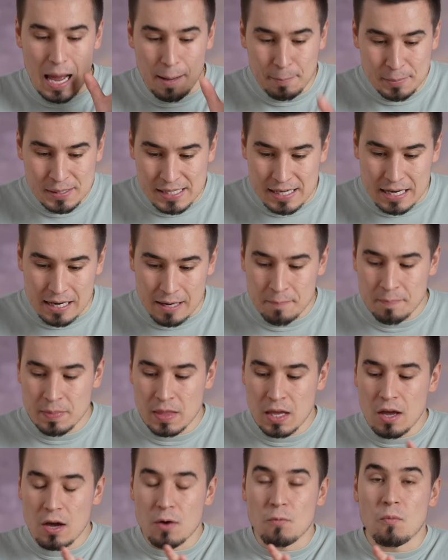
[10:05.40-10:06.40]
empty,
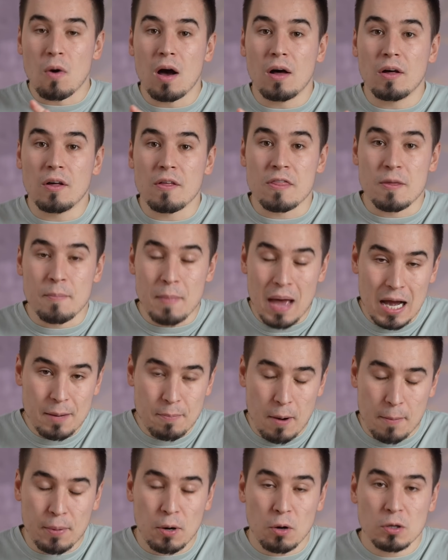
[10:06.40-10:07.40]
while the
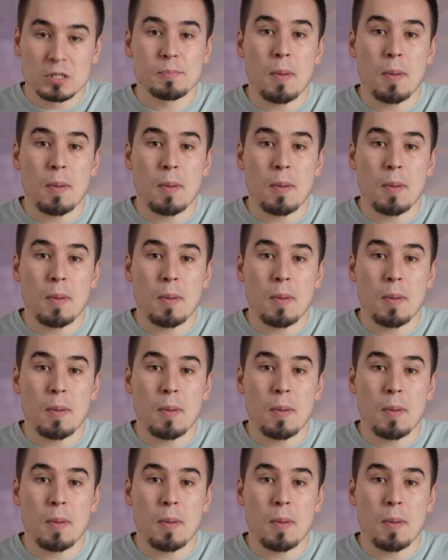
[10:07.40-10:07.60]
MacBook Pro is